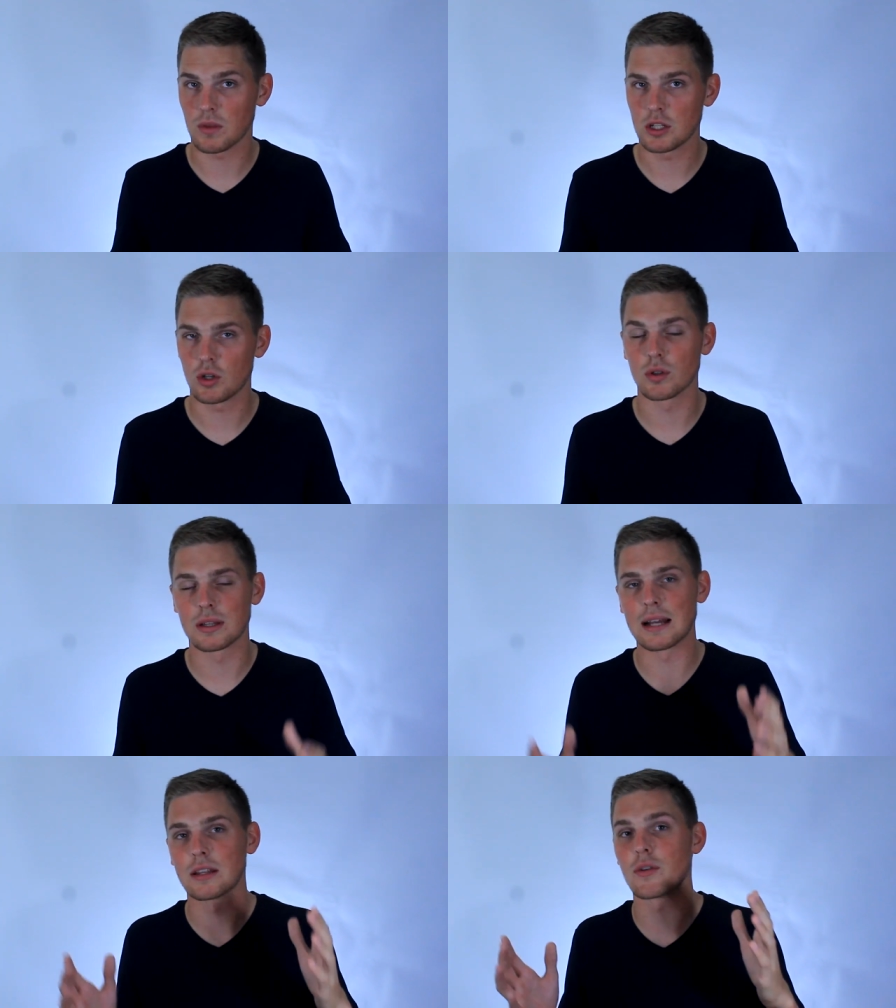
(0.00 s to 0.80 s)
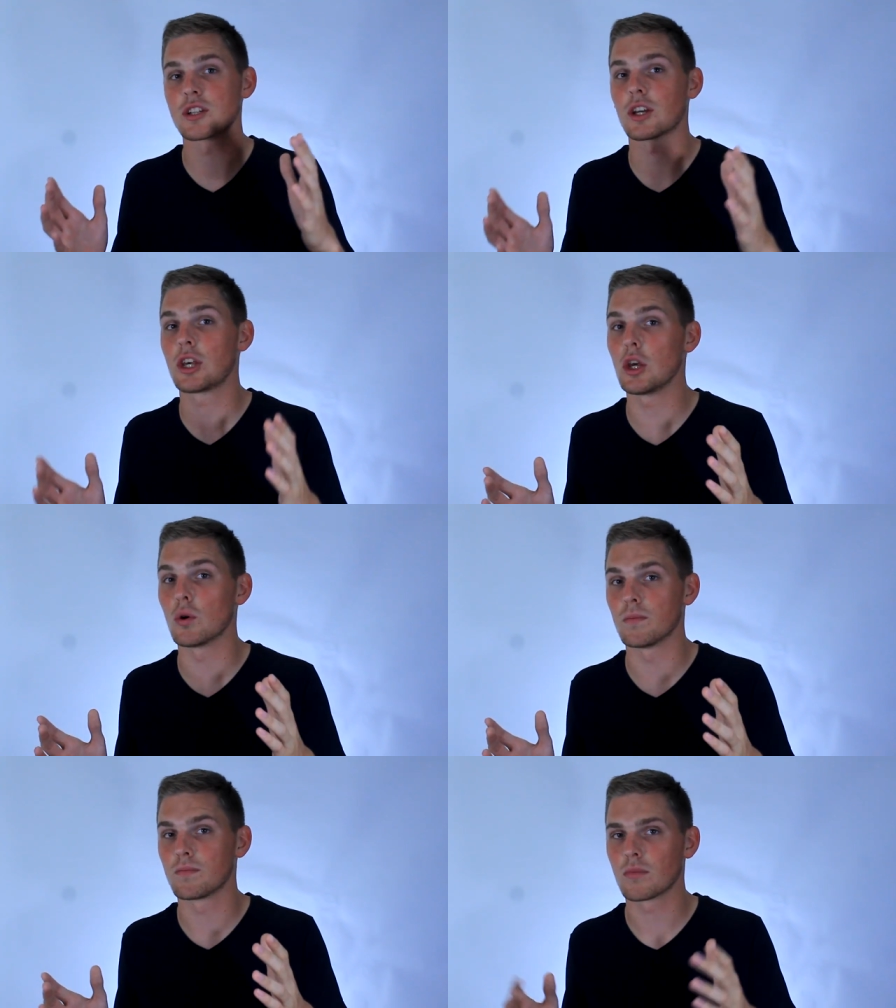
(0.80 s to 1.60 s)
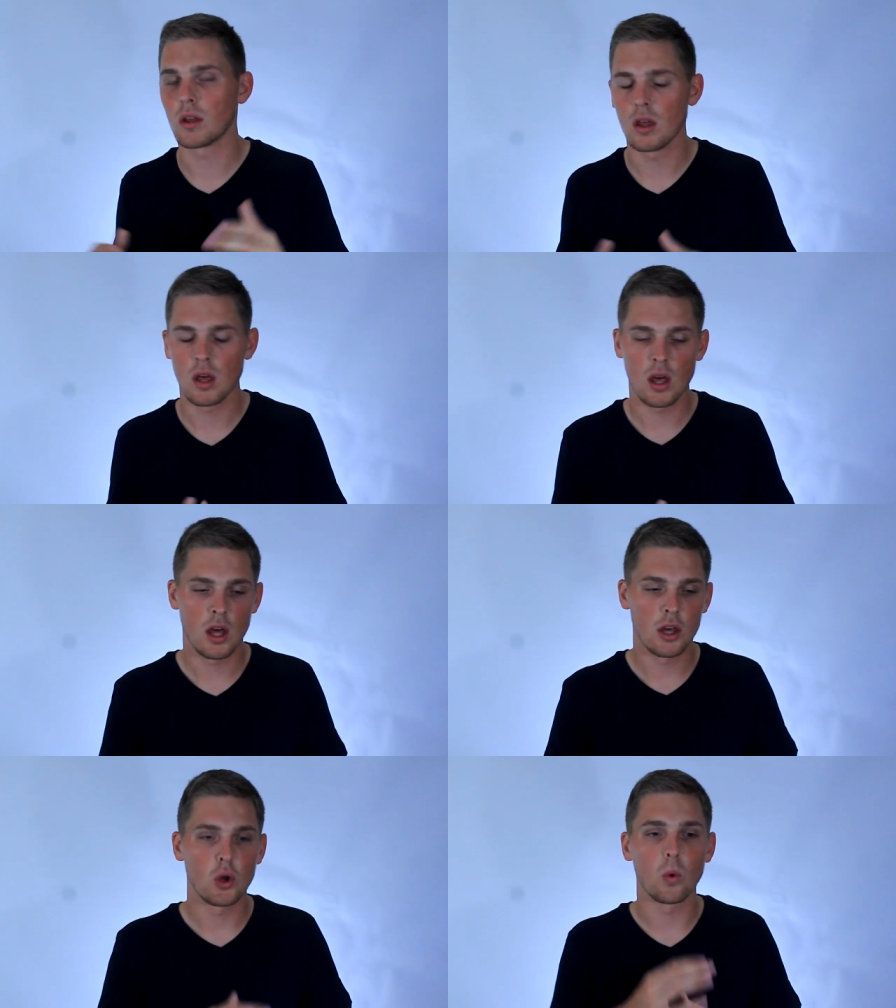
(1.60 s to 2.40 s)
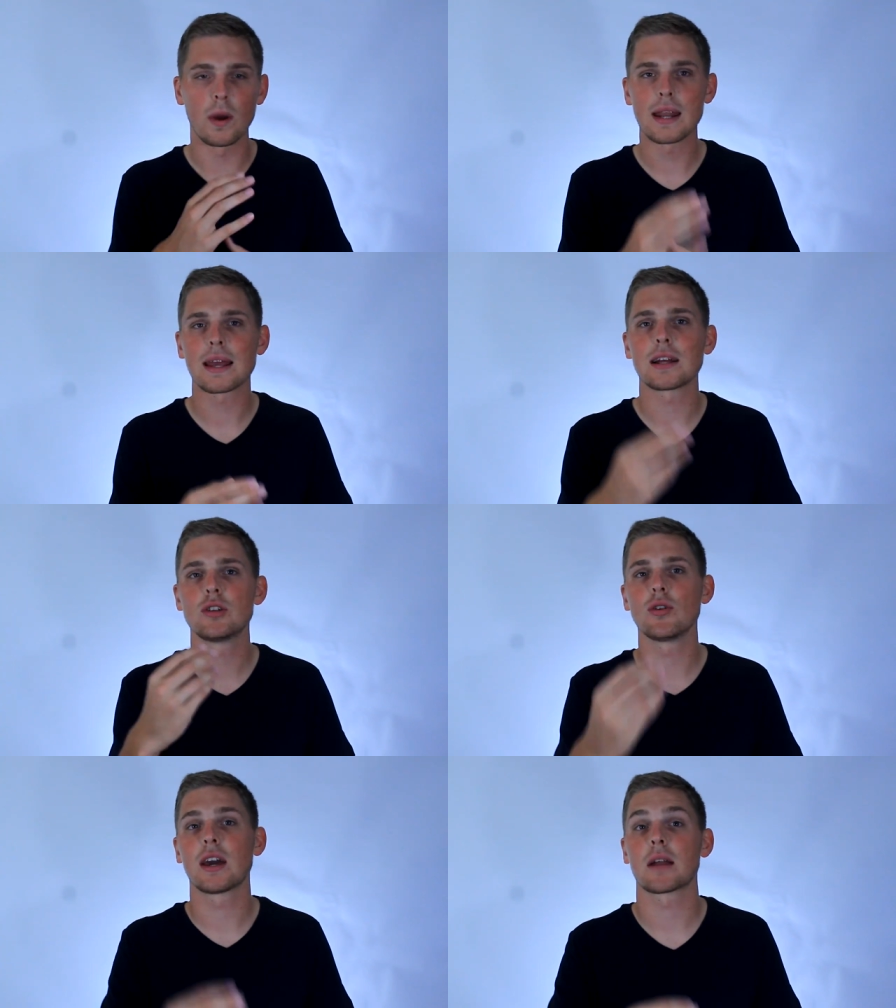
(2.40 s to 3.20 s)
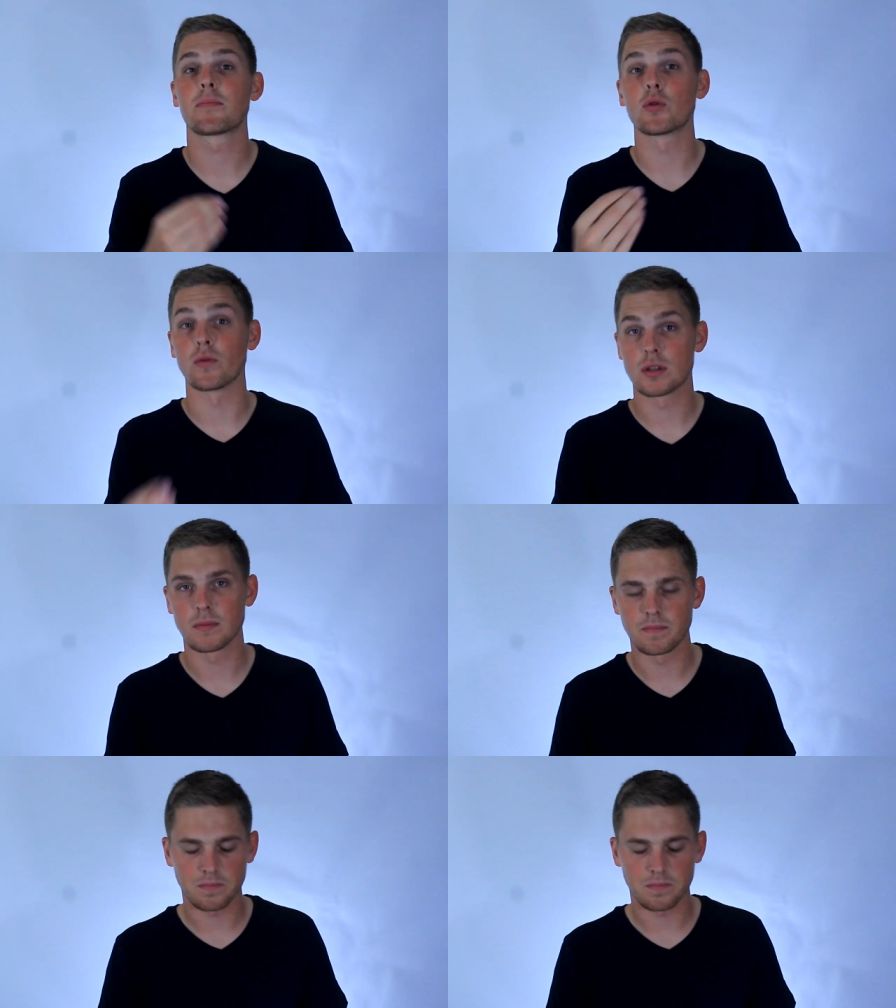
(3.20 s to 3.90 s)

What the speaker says: So, like, there was a queue. You're waiting until you get approved.